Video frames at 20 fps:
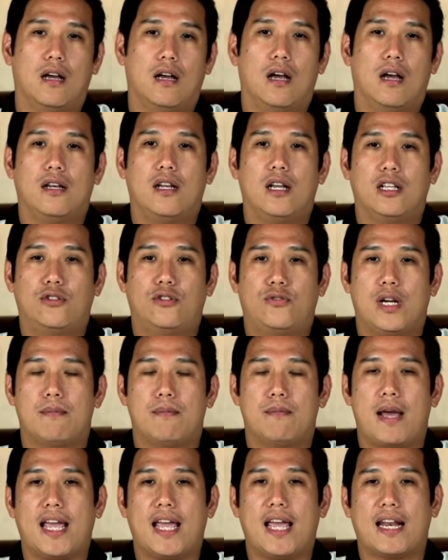The street
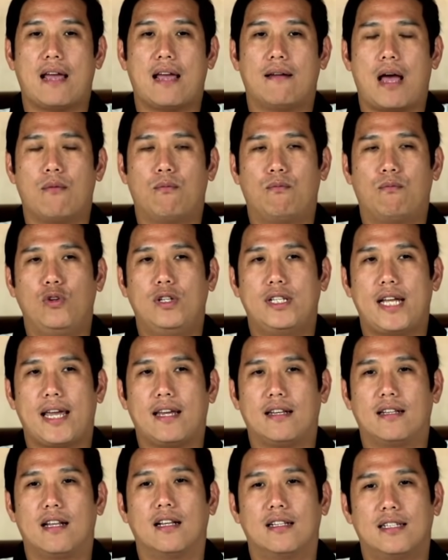market, I would
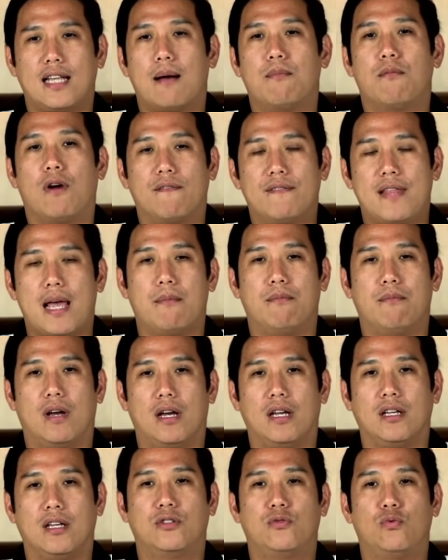say some of them
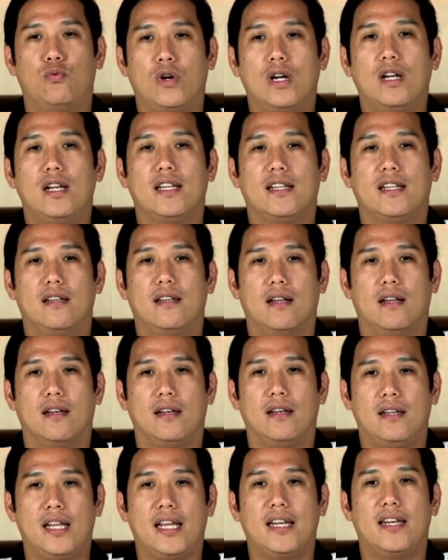it really
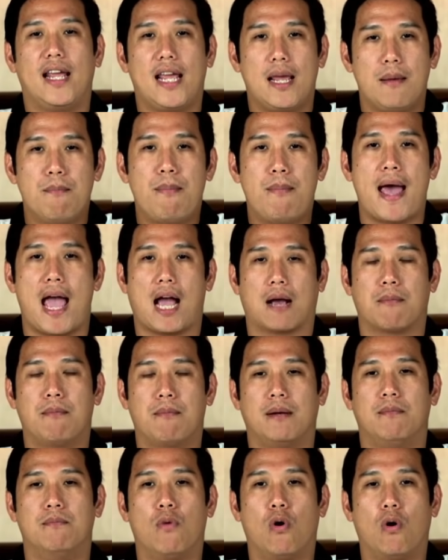did impact,
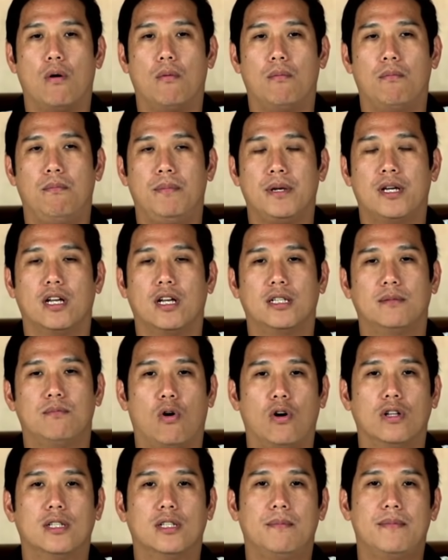but because
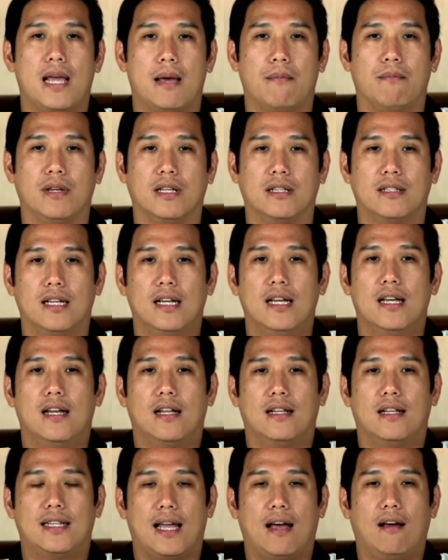most of them is
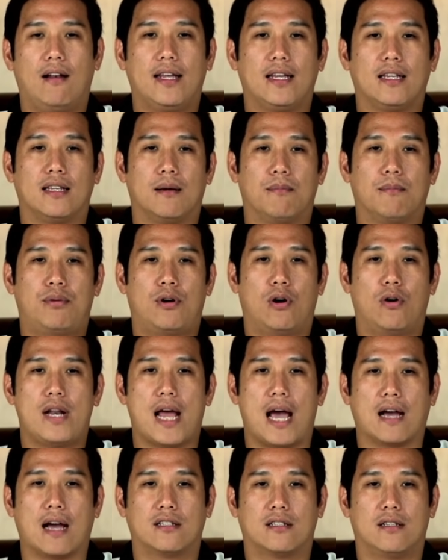selling the
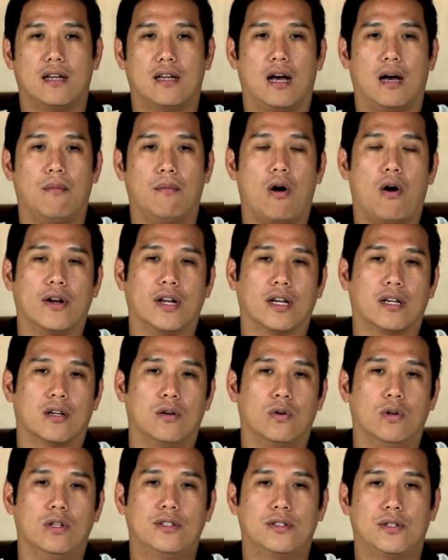product or the
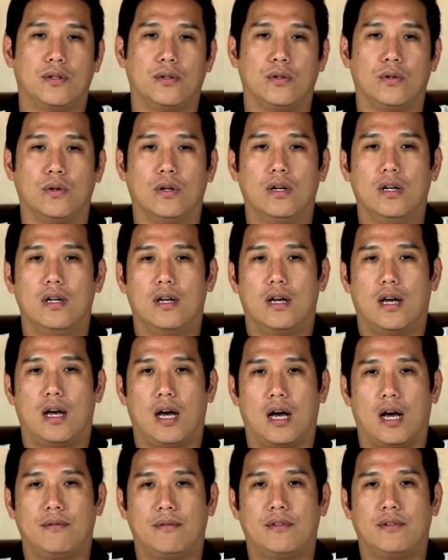goods to
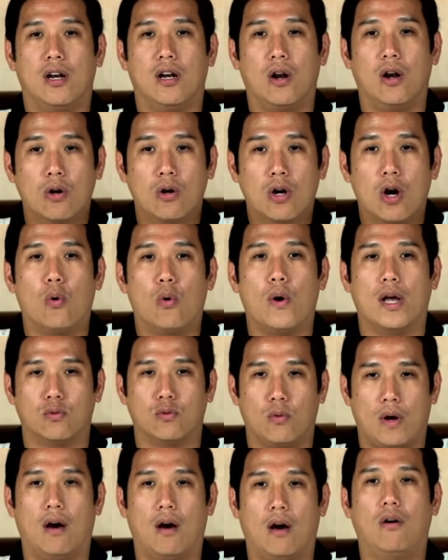the local as
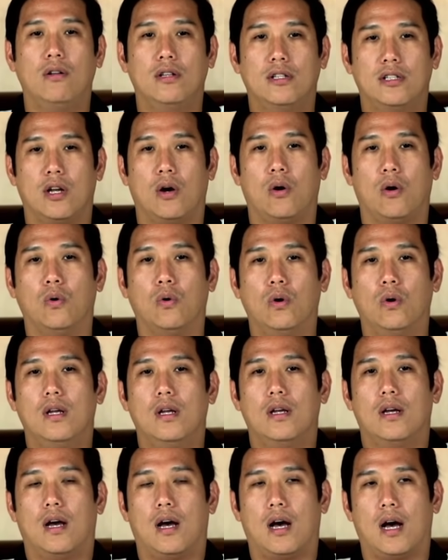well. So
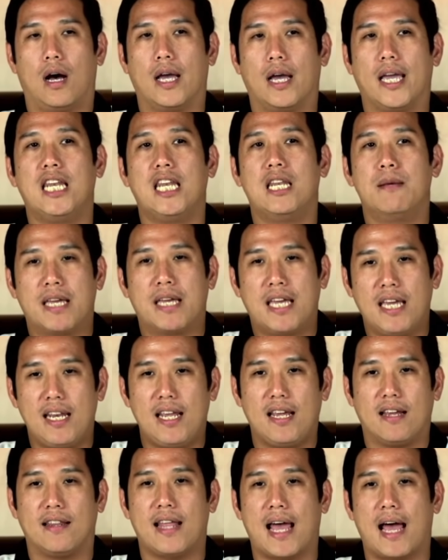in the
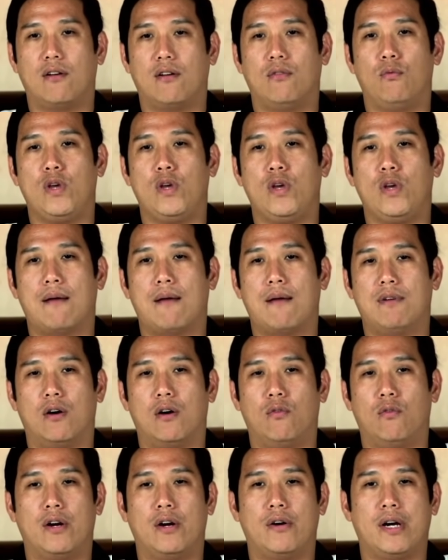beginning, that we have a
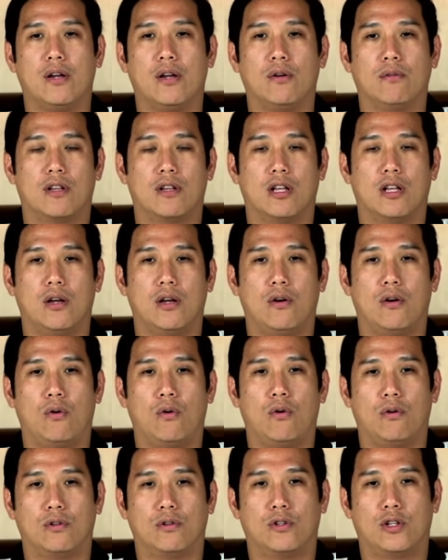very
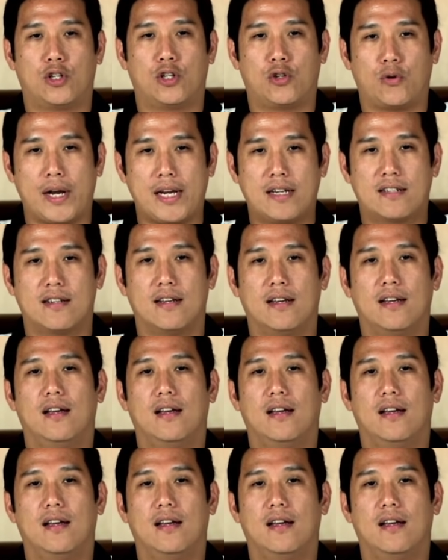strict